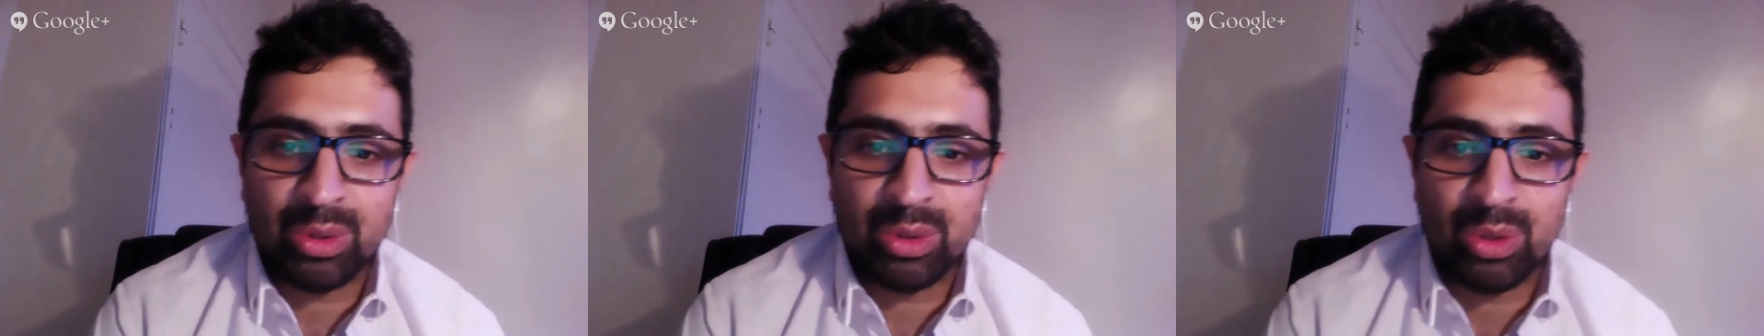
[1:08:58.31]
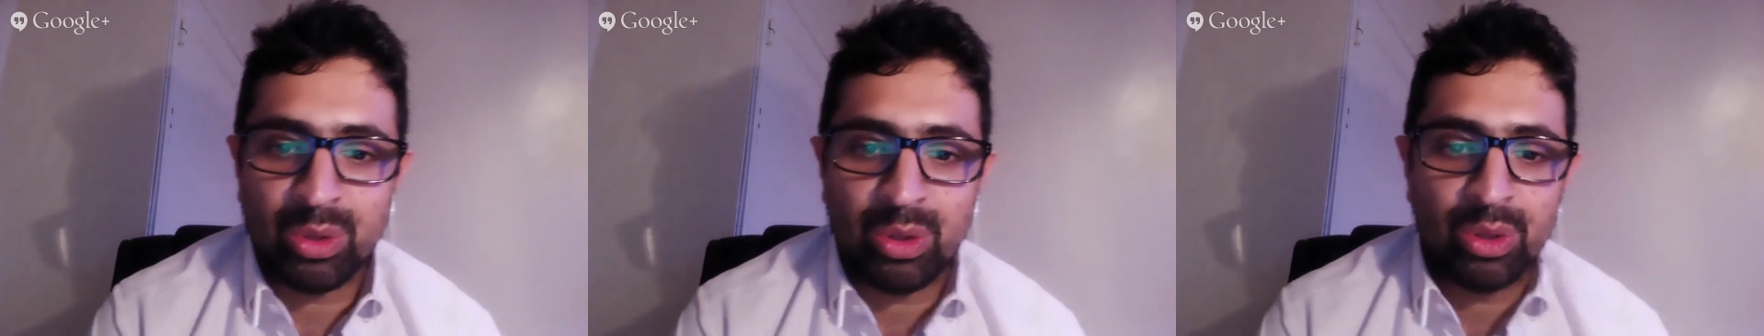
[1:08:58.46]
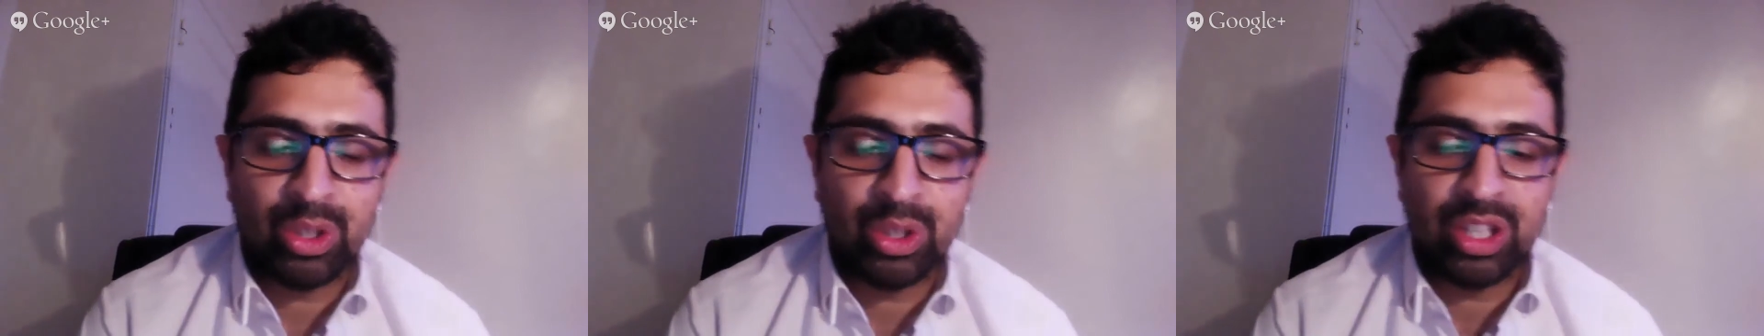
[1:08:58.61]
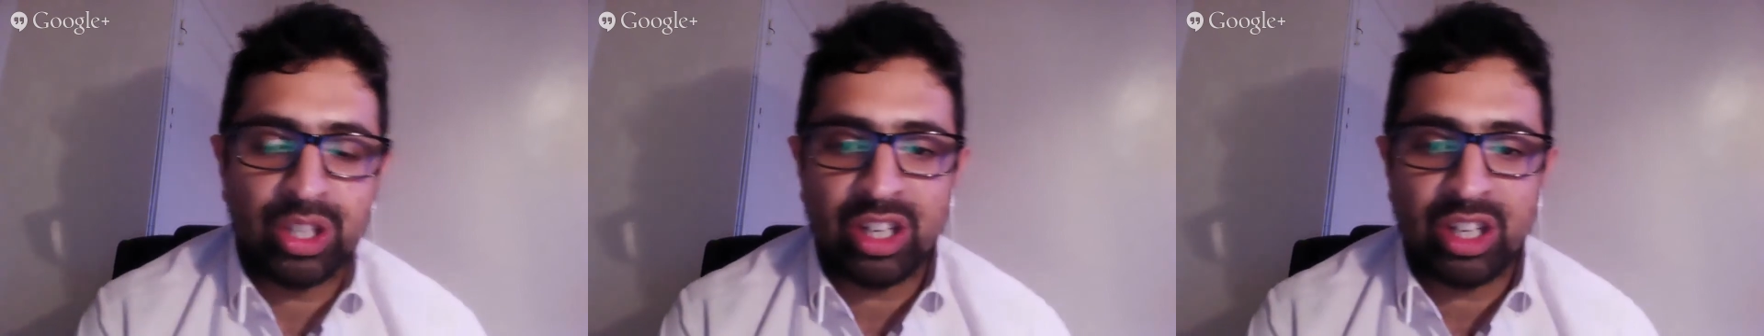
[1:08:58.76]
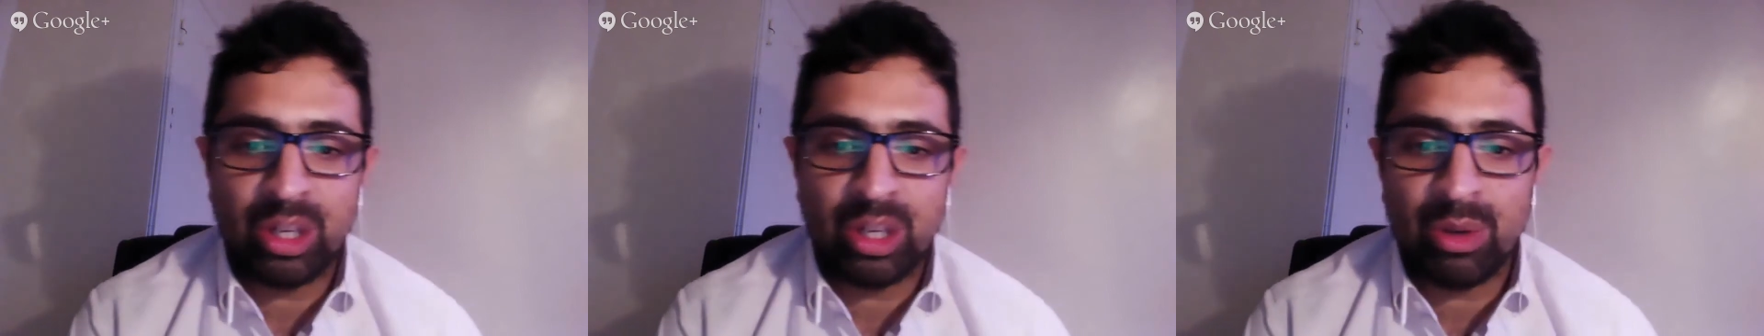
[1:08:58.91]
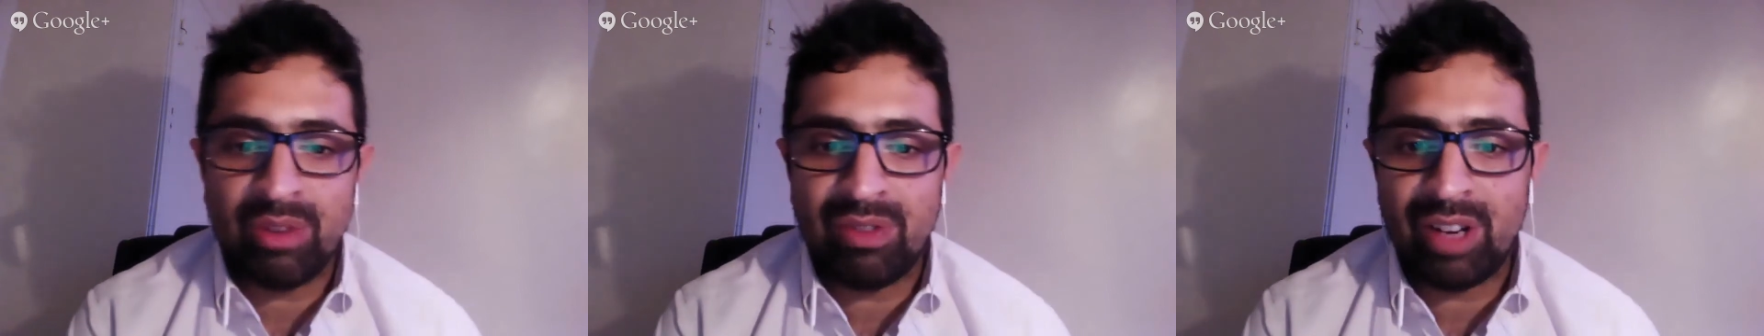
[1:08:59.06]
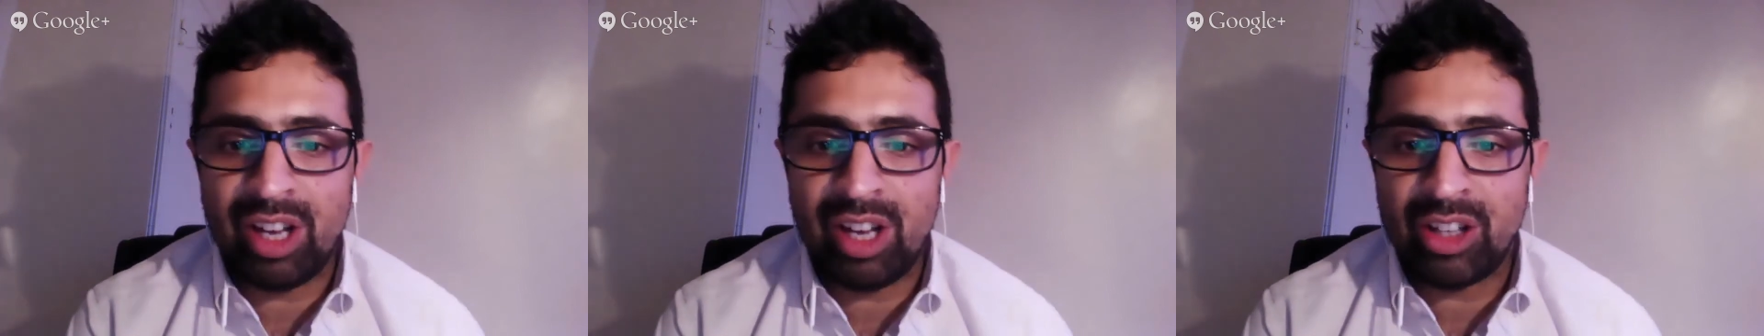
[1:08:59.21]
or you
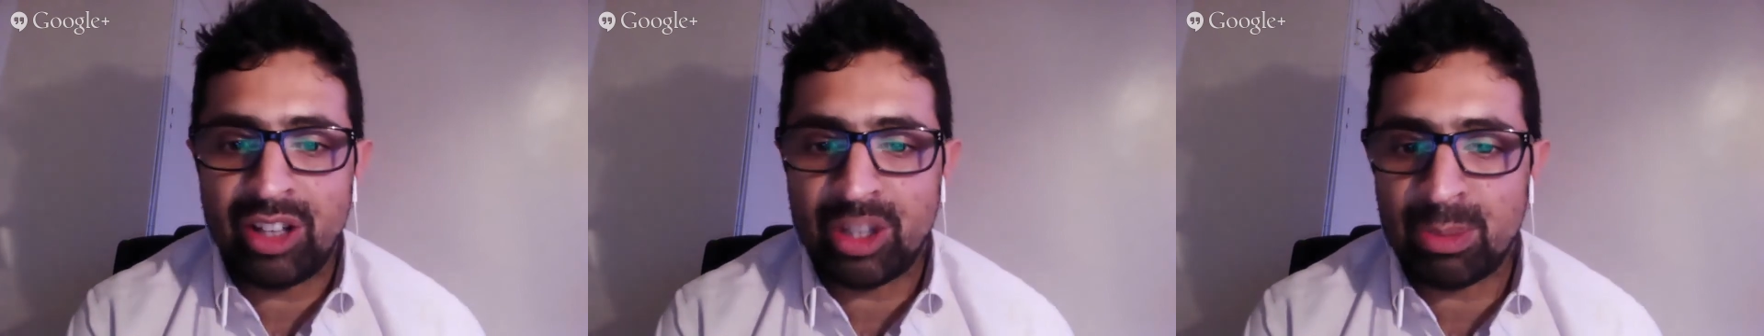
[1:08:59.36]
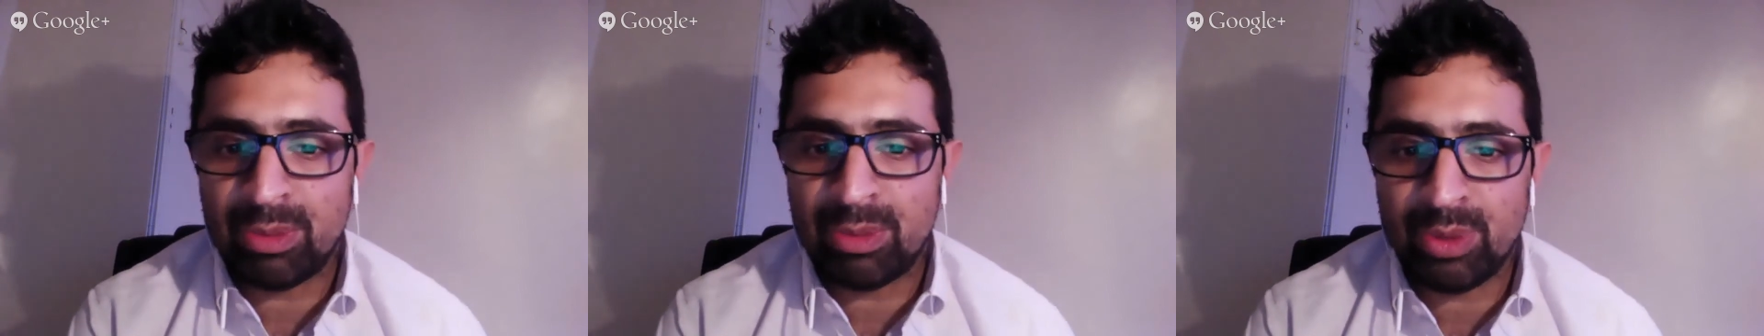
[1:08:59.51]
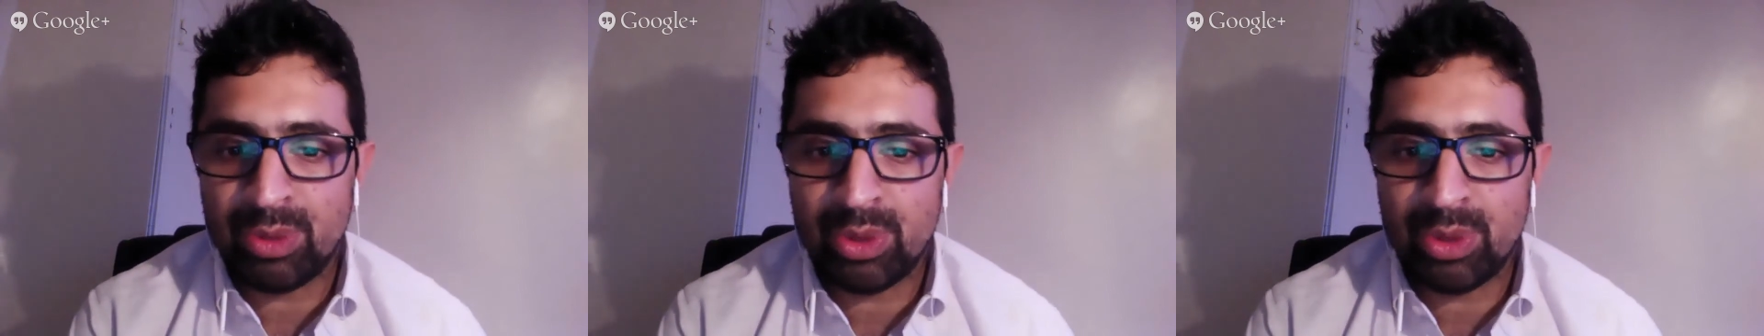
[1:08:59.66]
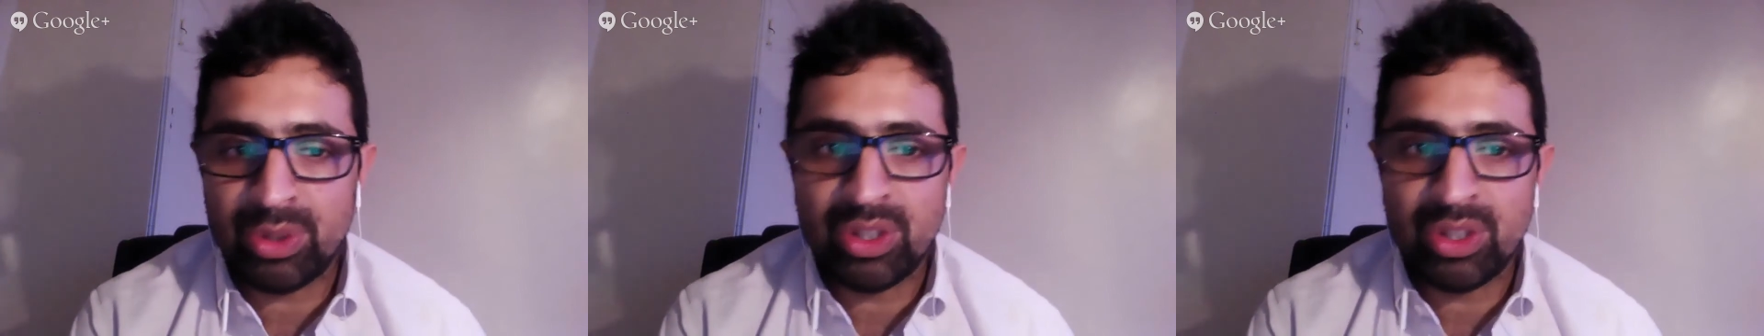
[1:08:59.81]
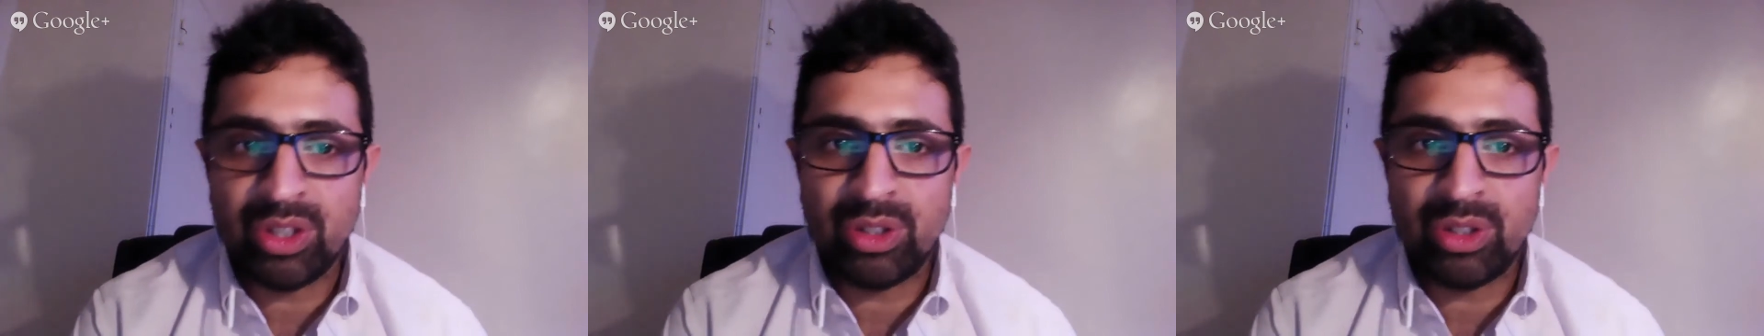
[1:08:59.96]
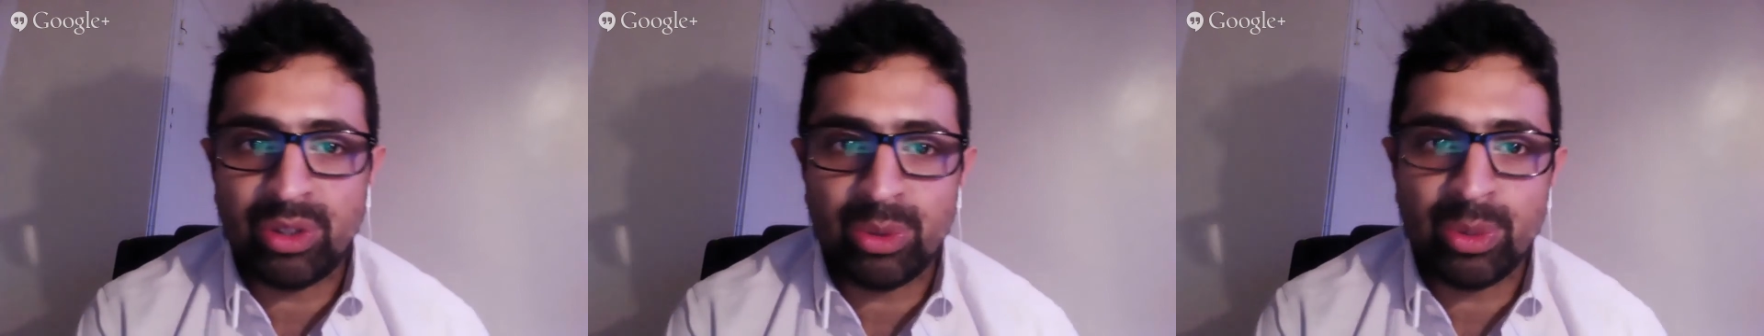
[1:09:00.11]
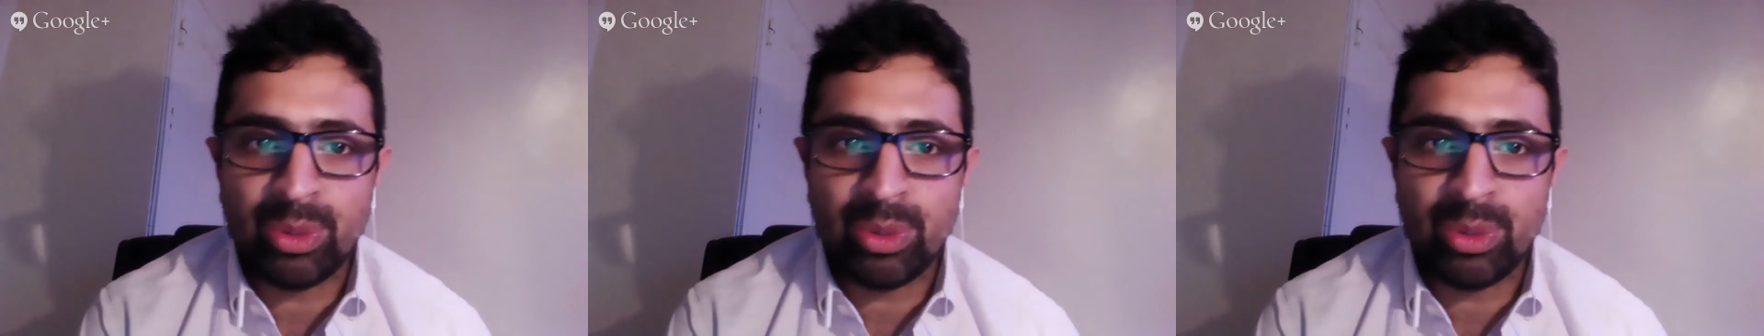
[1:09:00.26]
have lunch before 2-3